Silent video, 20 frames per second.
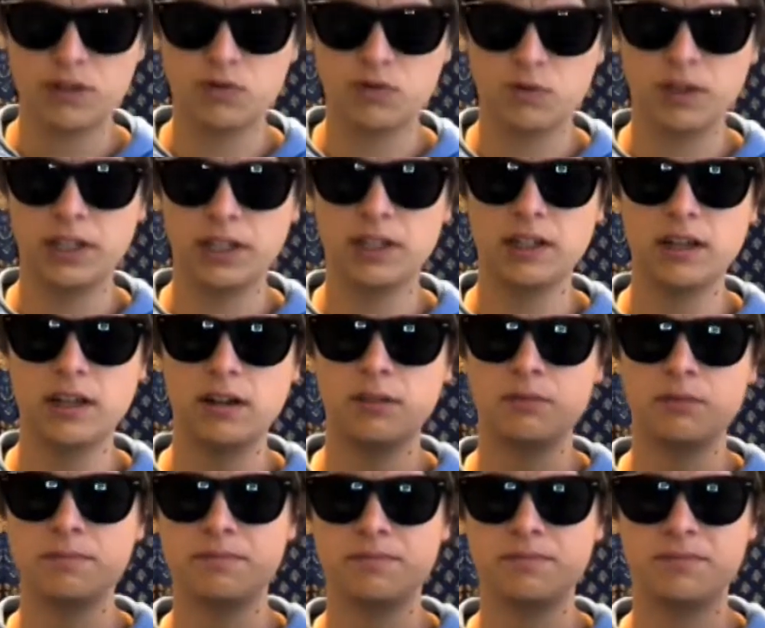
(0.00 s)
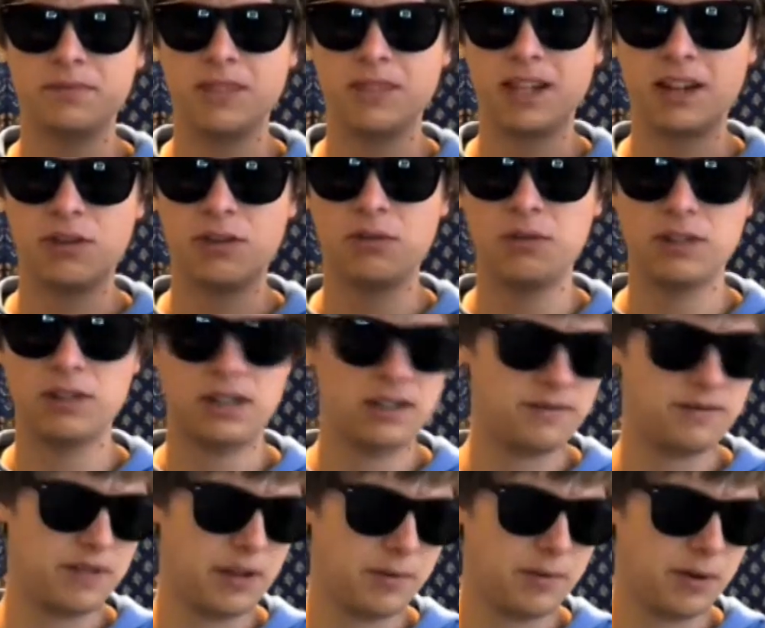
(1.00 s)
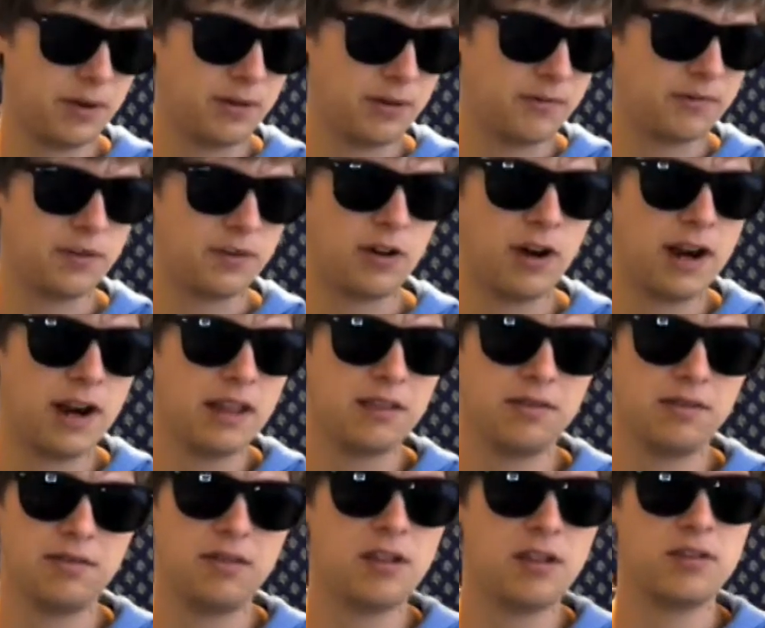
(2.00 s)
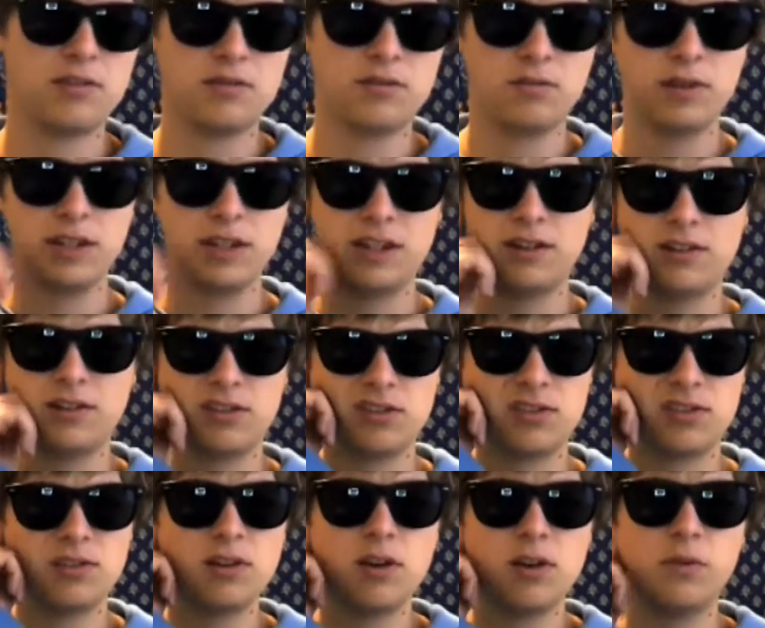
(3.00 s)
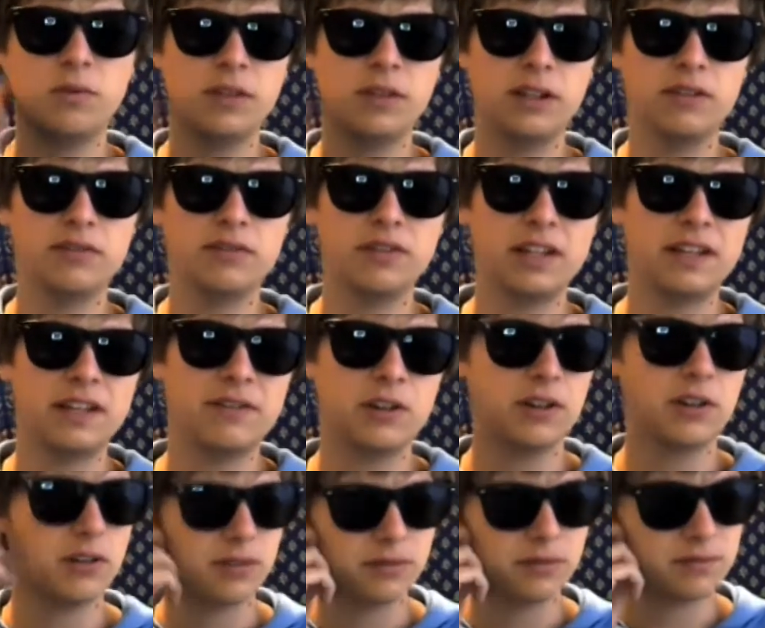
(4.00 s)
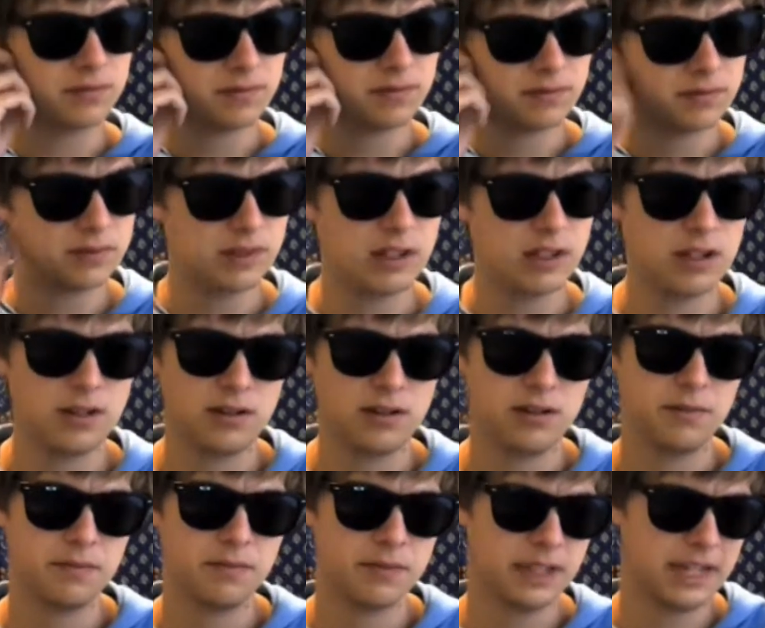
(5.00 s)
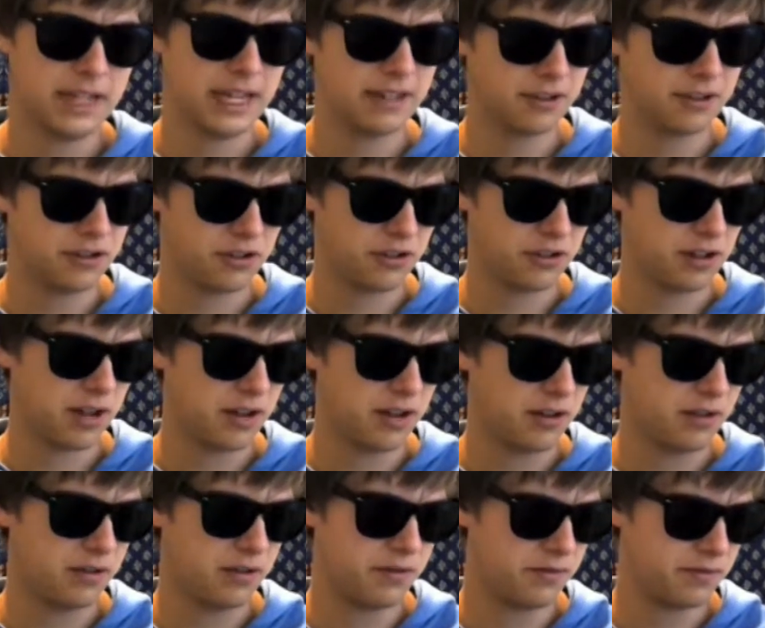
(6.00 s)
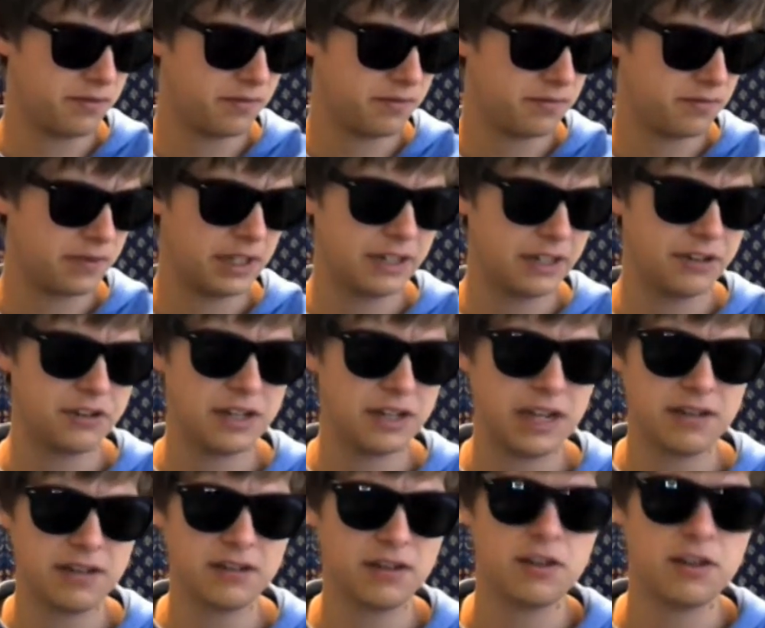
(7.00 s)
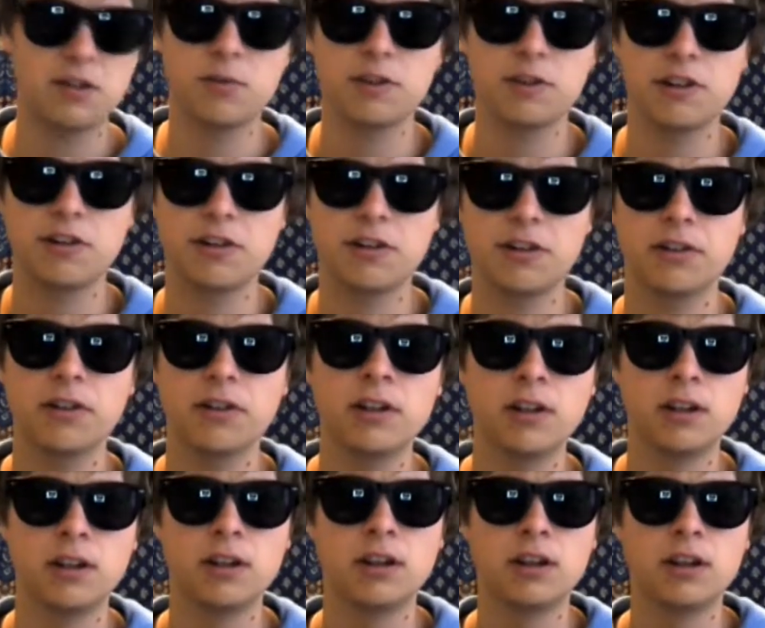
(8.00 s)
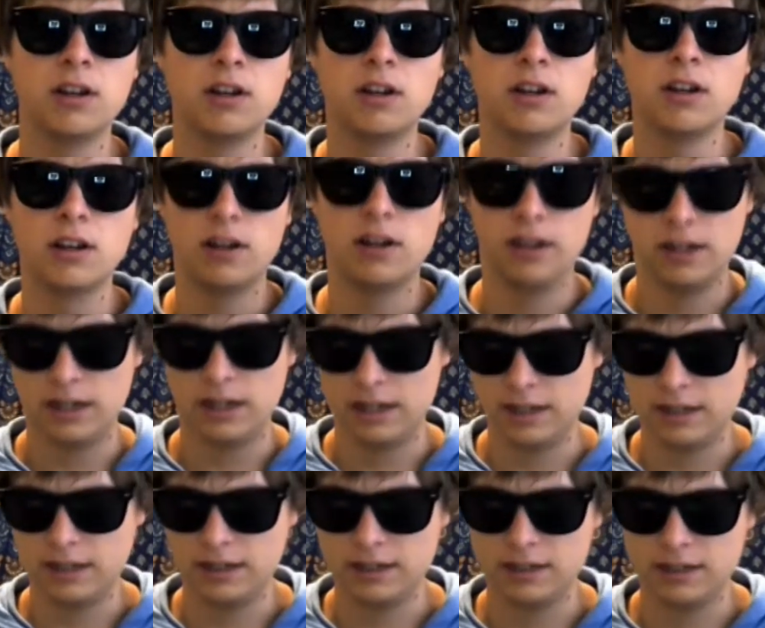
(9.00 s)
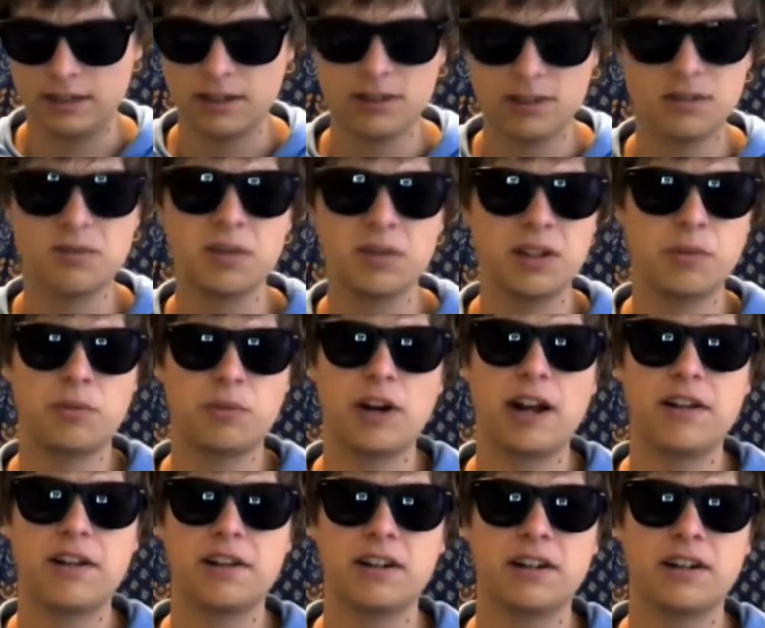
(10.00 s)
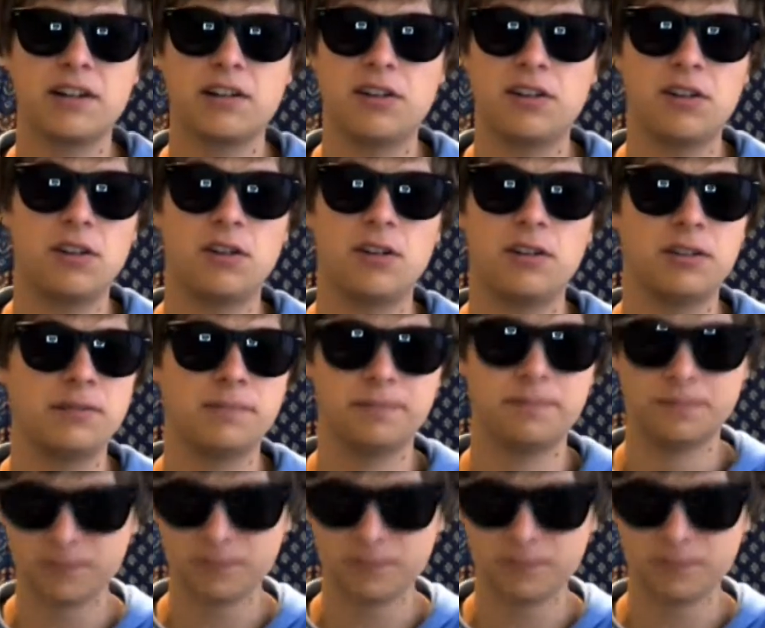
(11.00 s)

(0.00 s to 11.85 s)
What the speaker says: 1's really low, not a whole lot of vapor or anything. There's really just only flavor, and that's just it just tastes like your material. It doesn't really brown it at all,